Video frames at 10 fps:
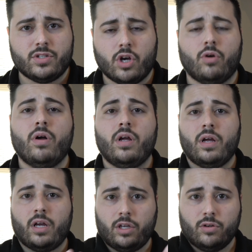So
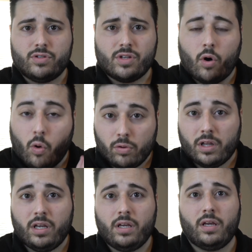use
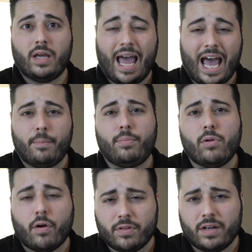only
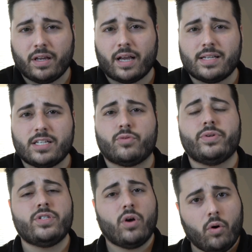Apple authentic
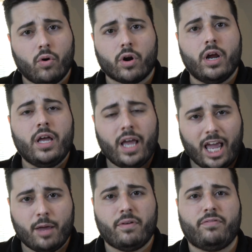accessories or
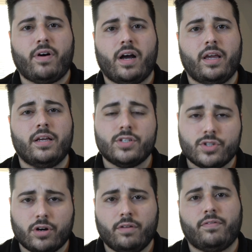MFI
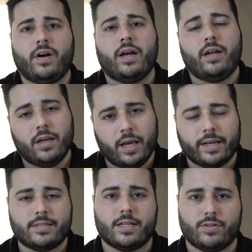certified
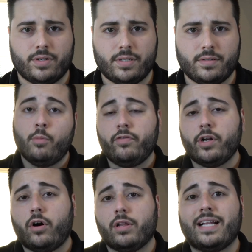accessories.
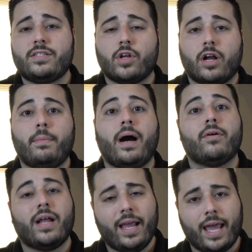Moving on, let's talk
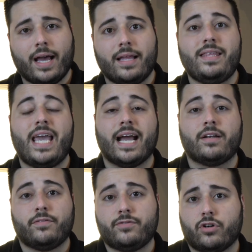about again the
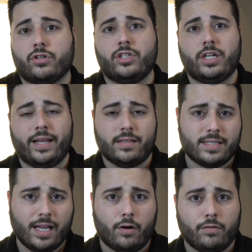act of charging
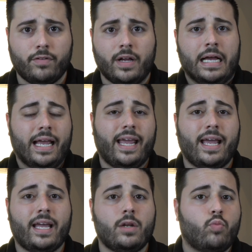itself.
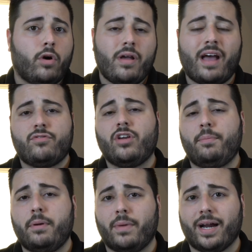And what you have to
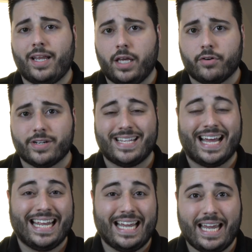keep in mind here is
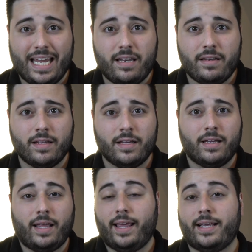that heat
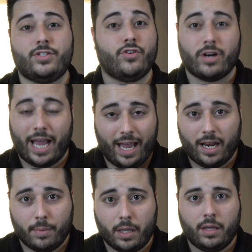is your
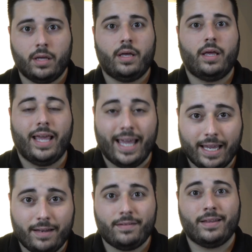enemy.
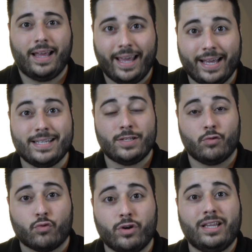Heat is
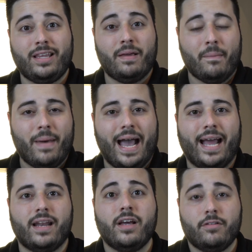really
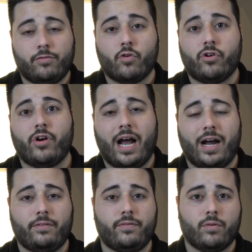bad for your
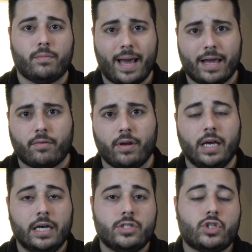iPhone battery.
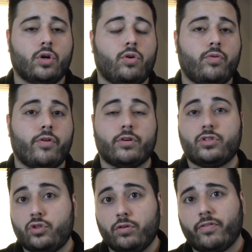So there
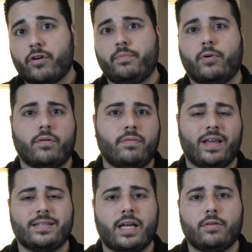are two very important
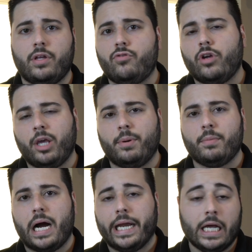things that you need to keep in
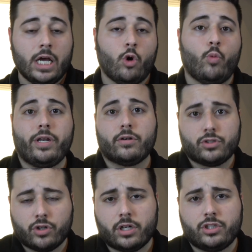mind. When you're
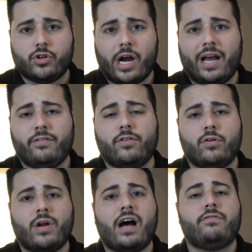charging your
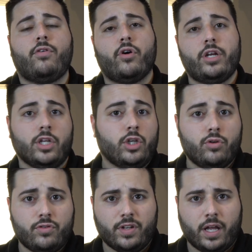iPhone, avoid
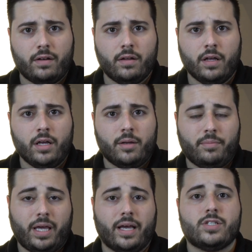using it
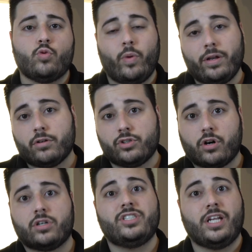because when you're
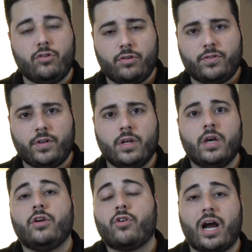charging and
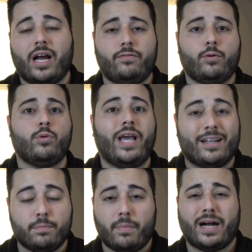using, your iPhone will
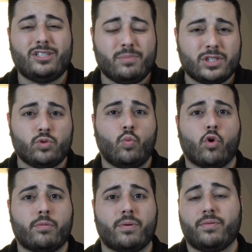get much, much
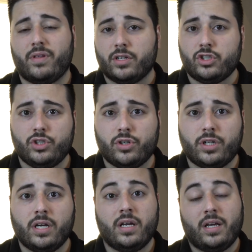warmer than it
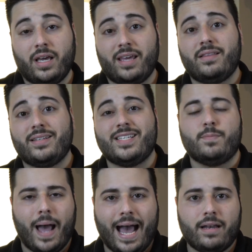should. And this is
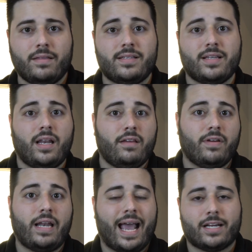bad. This can
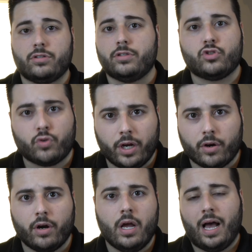even actually
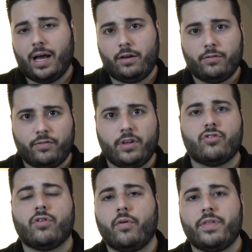trigger a new
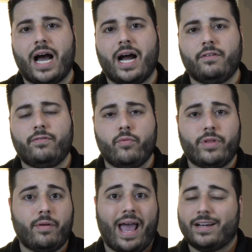feature on the iPhone
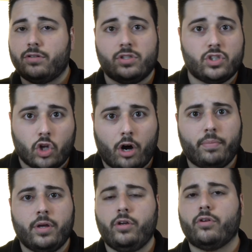that will actually
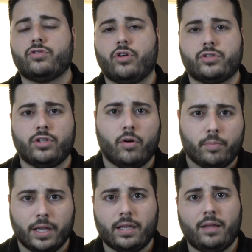stop your charging
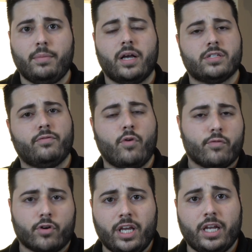completely because of
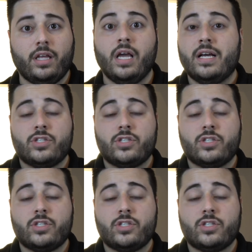overheating.